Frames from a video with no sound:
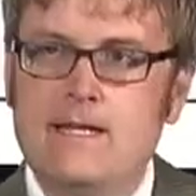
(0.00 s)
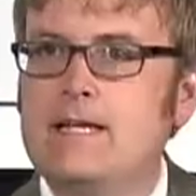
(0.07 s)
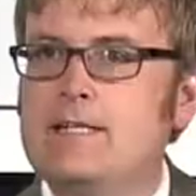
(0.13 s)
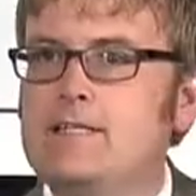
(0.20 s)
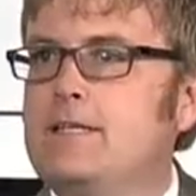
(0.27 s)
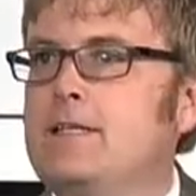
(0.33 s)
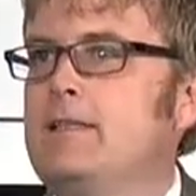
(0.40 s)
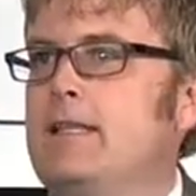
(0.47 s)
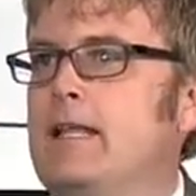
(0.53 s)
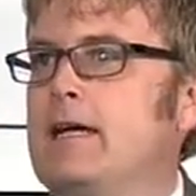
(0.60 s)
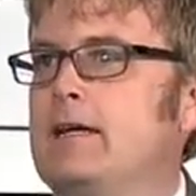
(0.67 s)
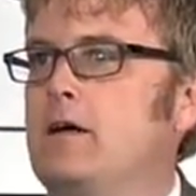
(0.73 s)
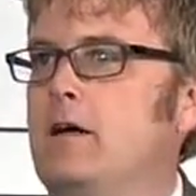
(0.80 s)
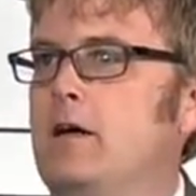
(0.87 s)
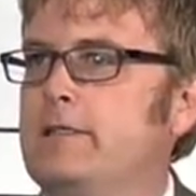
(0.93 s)
It's in
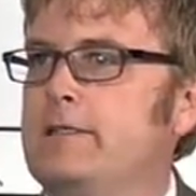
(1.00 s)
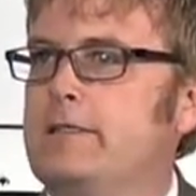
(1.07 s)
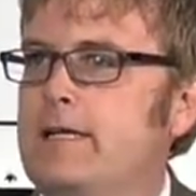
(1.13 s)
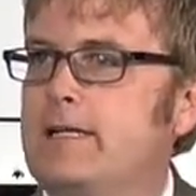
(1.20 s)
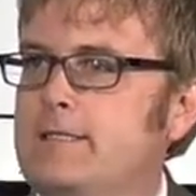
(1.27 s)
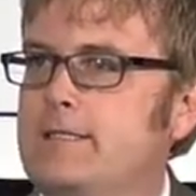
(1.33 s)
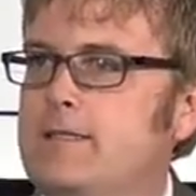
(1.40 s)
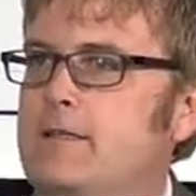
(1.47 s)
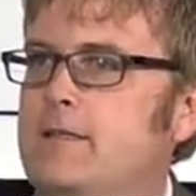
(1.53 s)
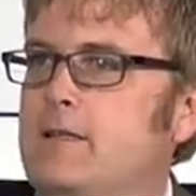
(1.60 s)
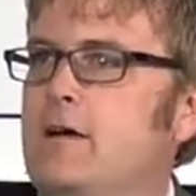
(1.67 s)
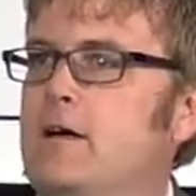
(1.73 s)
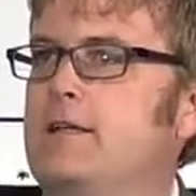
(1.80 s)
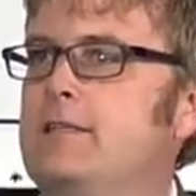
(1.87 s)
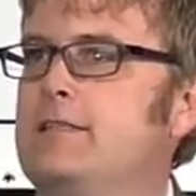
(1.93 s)
that context and in the
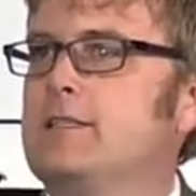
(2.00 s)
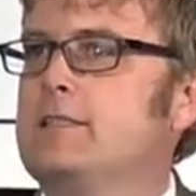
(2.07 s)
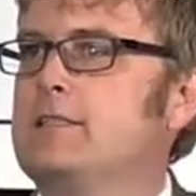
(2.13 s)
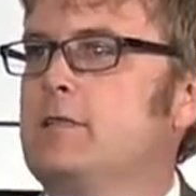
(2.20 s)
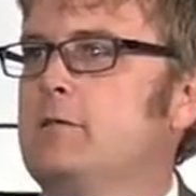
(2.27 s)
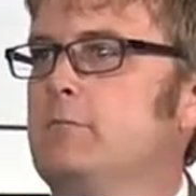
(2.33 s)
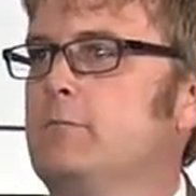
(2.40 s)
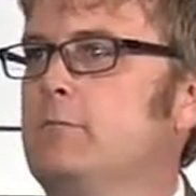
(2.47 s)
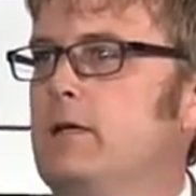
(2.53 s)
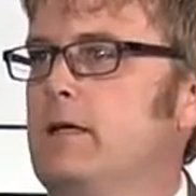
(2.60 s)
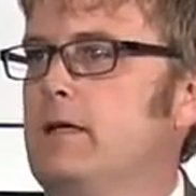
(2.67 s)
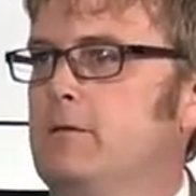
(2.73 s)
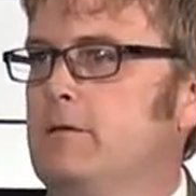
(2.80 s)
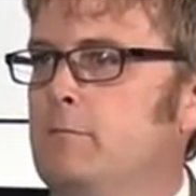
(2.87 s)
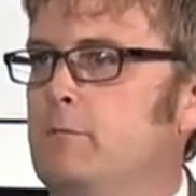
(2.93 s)
context of the,
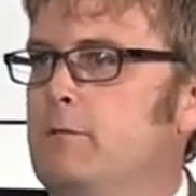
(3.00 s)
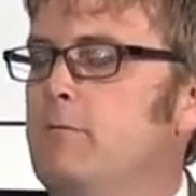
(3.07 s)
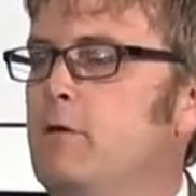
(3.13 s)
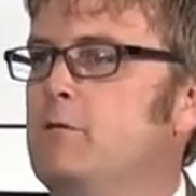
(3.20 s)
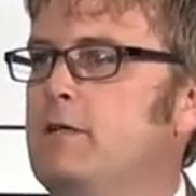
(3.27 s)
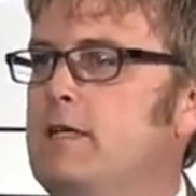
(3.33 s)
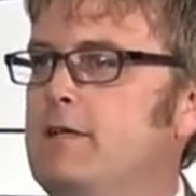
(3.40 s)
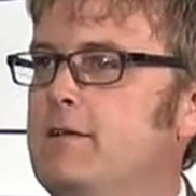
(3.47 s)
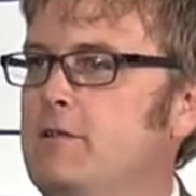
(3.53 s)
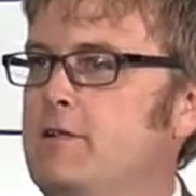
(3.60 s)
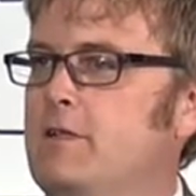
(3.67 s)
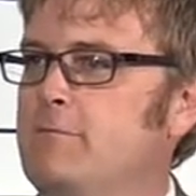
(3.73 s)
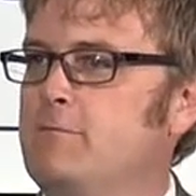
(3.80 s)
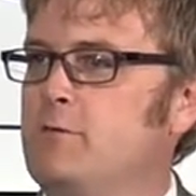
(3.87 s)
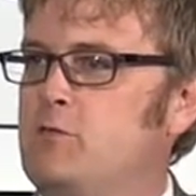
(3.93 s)
of the revoking of the
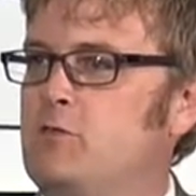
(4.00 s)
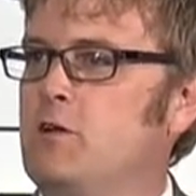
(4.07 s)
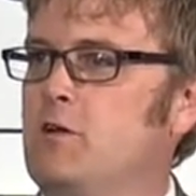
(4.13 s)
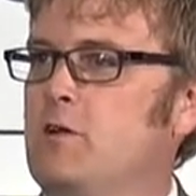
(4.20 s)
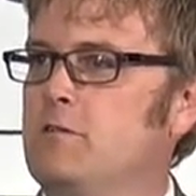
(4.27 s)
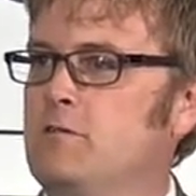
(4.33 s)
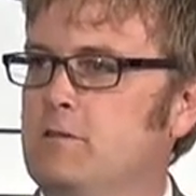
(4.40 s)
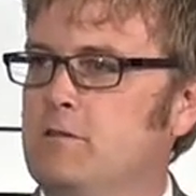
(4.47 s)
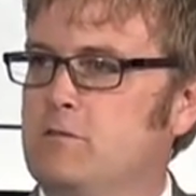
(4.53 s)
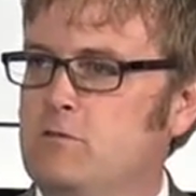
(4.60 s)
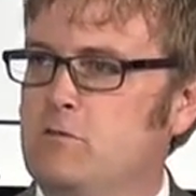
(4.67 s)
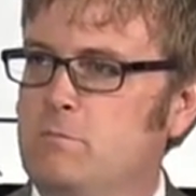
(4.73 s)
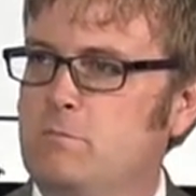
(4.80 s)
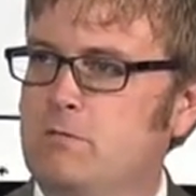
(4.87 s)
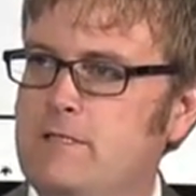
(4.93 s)
Nauvoo Charter, and there's
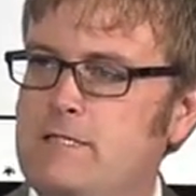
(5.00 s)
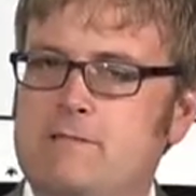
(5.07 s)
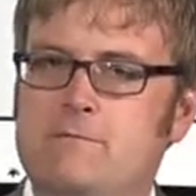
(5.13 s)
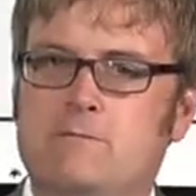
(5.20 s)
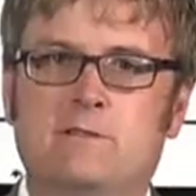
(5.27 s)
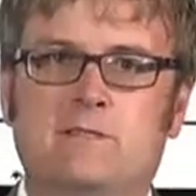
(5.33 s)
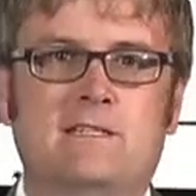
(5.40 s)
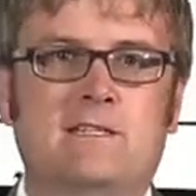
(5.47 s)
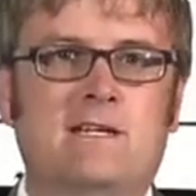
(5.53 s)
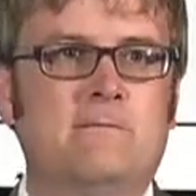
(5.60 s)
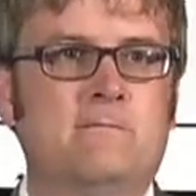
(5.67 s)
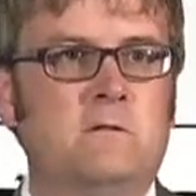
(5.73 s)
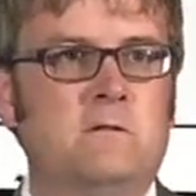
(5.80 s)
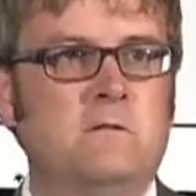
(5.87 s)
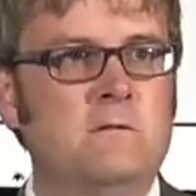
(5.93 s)
no police force in
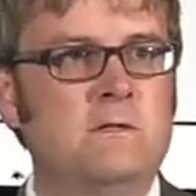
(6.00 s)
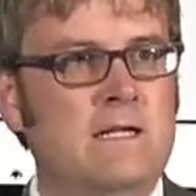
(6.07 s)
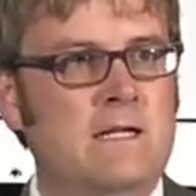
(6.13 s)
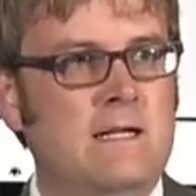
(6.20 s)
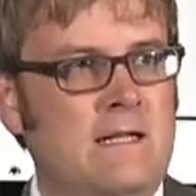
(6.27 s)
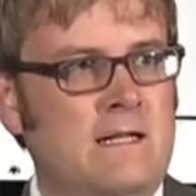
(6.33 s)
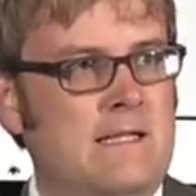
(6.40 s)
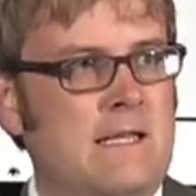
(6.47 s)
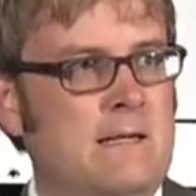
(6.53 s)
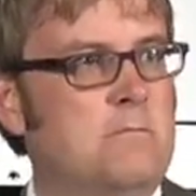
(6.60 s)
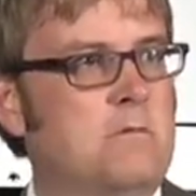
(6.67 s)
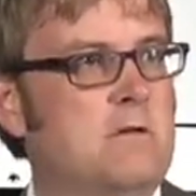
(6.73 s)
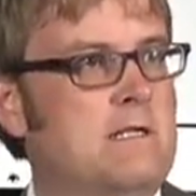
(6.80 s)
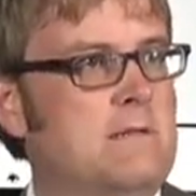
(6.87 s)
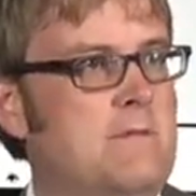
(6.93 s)
Nauvoo, that
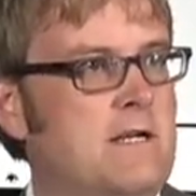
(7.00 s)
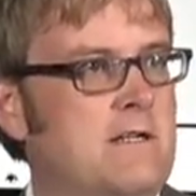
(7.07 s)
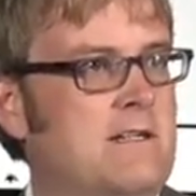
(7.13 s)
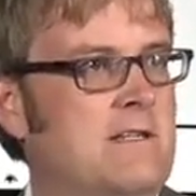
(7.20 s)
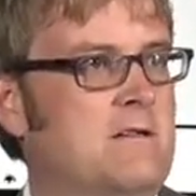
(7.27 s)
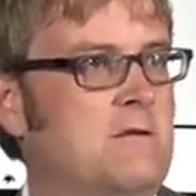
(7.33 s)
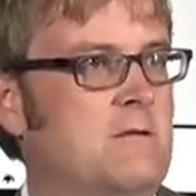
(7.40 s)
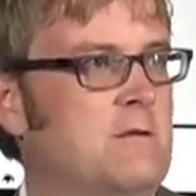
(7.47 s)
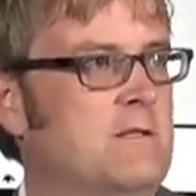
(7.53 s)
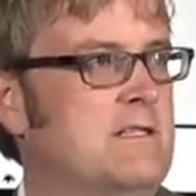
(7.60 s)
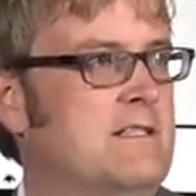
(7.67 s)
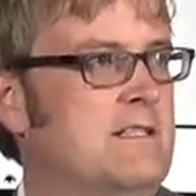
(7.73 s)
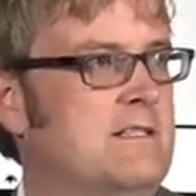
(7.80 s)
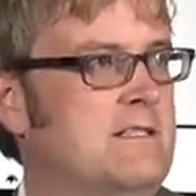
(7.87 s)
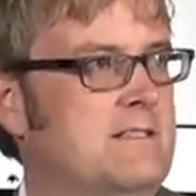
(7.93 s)
Brigham Young
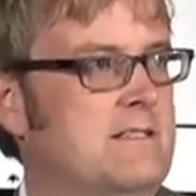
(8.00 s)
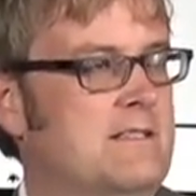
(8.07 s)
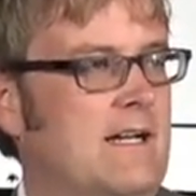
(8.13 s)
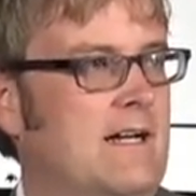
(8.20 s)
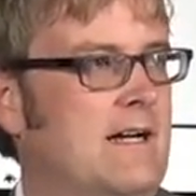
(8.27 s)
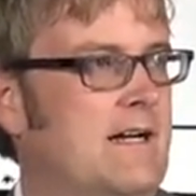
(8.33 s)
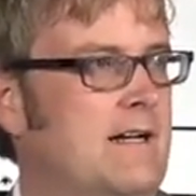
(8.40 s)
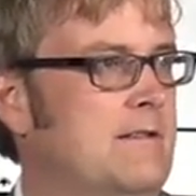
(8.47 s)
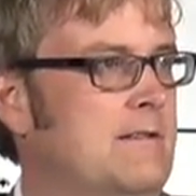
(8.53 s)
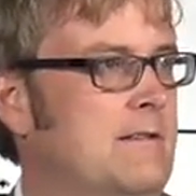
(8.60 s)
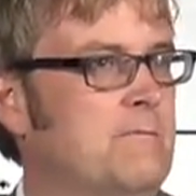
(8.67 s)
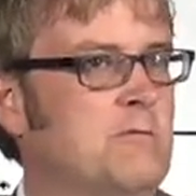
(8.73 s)
encourages uh, the